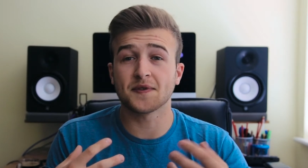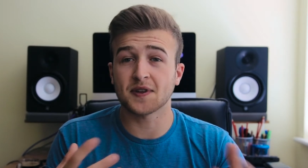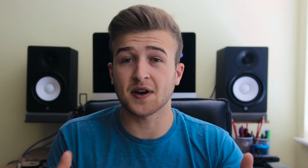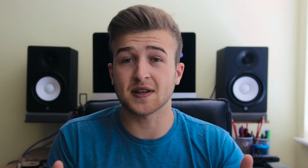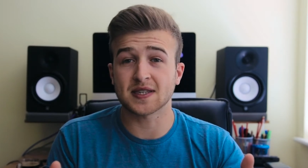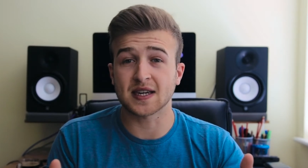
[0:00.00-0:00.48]

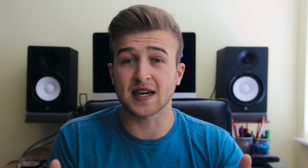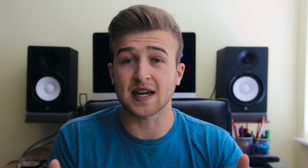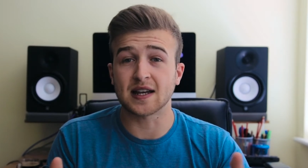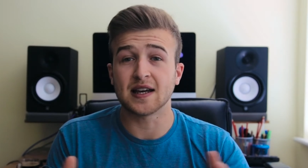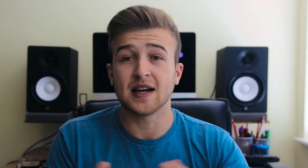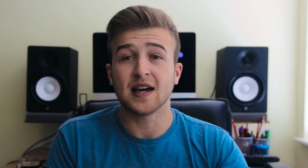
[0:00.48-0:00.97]

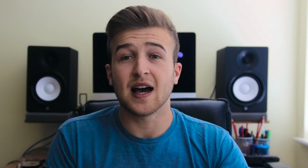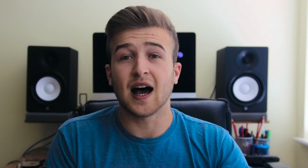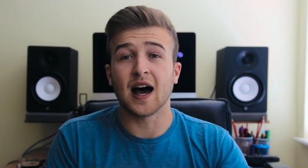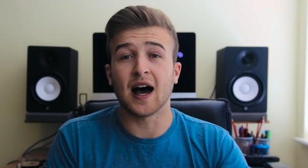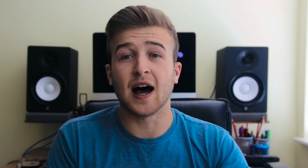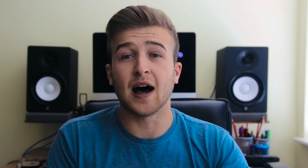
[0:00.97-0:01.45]
13,
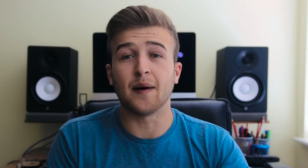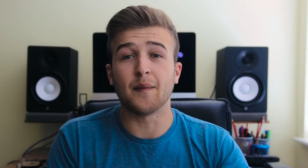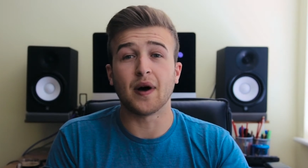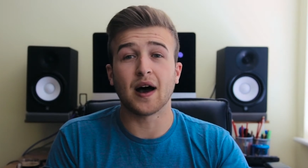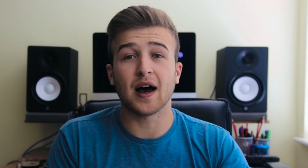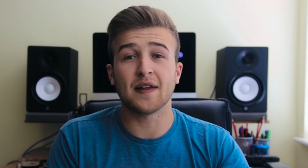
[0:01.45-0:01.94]

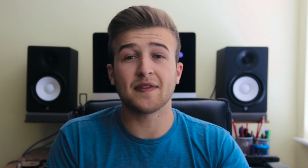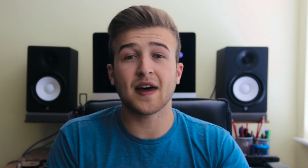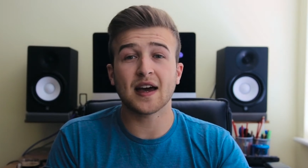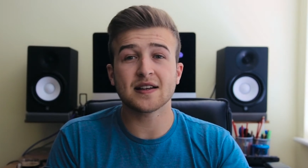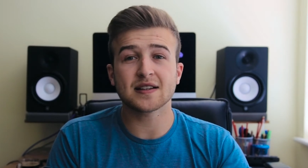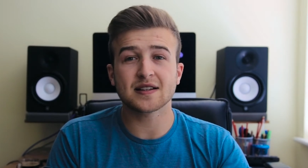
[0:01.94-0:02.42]

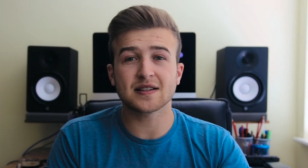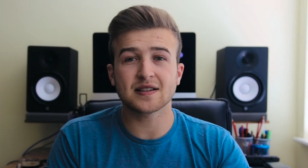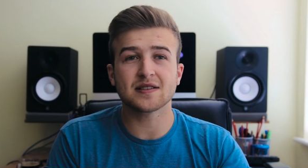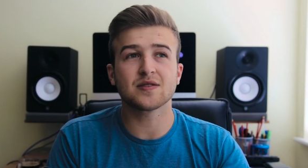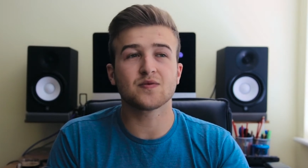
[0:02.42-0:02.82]
and then